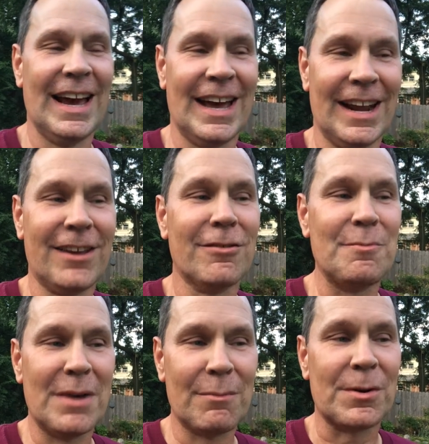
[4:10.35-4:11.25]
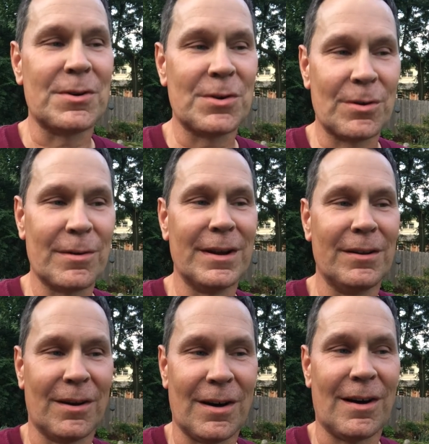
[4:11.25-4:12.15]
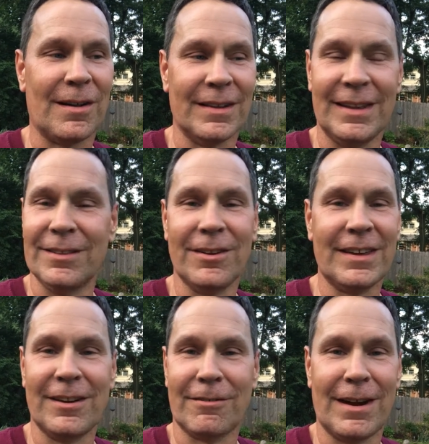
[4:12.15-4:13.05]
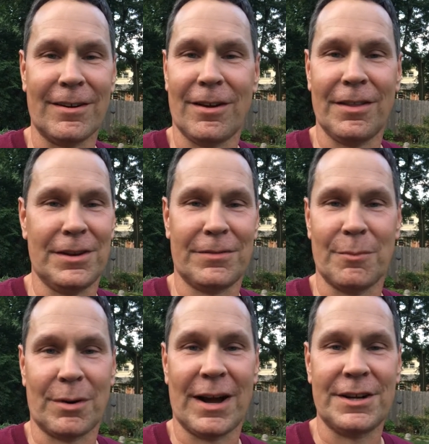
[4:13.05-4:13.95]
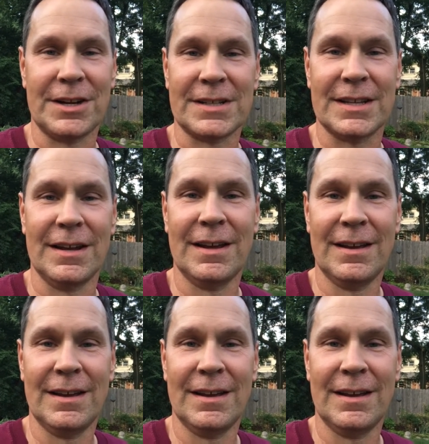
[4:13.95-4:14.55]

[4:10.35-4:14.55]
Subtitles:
And I can remember touring the hall and looking around at all the different projects that,